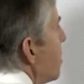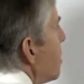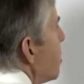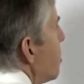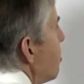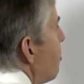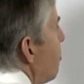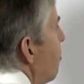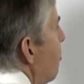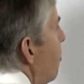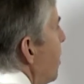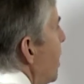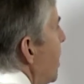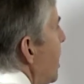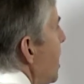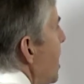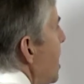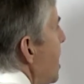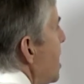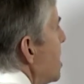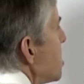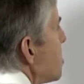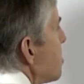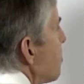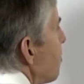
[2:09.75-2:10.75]
The
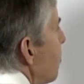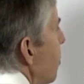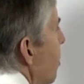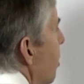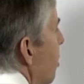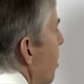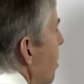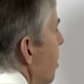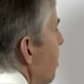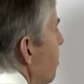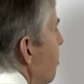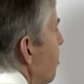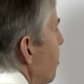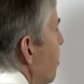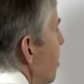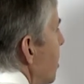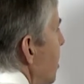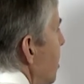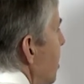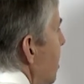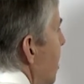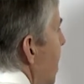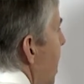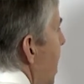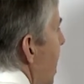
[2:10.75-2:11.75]
V is 5,
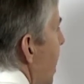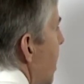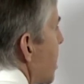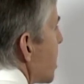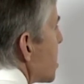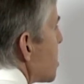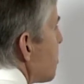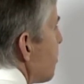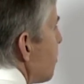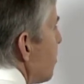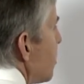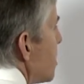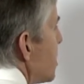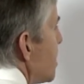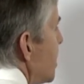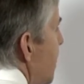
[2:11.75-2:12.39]
X for